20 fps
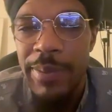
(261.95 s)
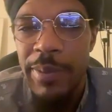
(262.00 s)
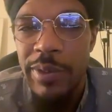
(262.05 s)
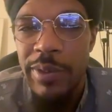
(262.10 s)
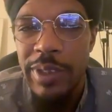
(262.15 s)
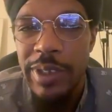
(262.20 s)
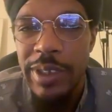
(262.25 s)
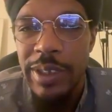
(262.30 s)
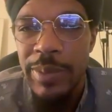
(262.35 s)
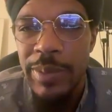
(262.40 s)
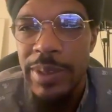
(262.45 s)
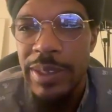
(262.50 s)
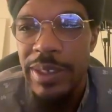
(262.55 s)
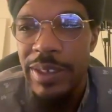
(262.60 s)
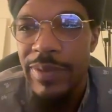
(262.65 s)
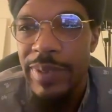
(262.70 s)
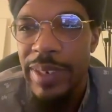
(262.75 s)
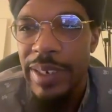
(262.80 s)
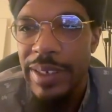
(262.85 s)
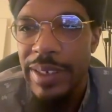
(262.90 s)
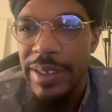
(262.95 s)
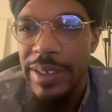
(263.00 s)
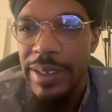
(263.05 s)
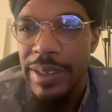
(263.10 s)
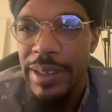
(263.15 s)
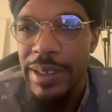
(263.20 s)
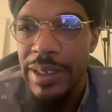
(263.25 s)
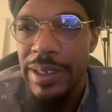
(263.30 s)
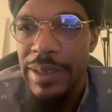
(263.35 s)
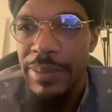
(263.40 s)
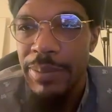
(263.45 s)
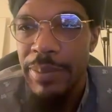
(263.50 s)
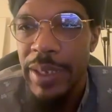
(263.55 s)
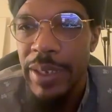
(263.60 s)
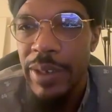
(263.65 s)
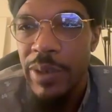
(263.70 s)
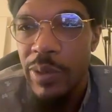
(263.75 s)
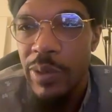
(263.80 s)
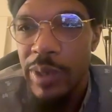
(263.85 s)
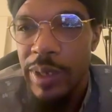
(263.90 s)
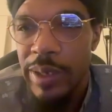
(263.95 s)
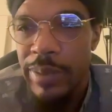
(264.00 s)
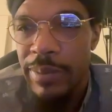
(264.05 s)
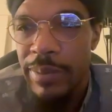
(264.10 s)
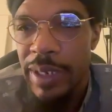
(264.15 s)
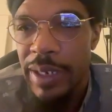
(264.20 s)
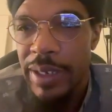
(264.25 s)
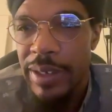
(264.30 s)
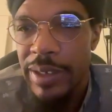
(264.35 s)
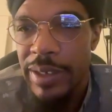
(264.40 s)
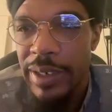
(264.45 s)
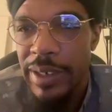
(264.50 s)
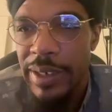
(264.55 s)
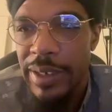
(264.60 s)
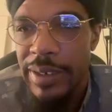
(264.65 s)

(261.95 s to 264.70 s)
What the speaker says: most expensive next to the Bitcoin blockchain.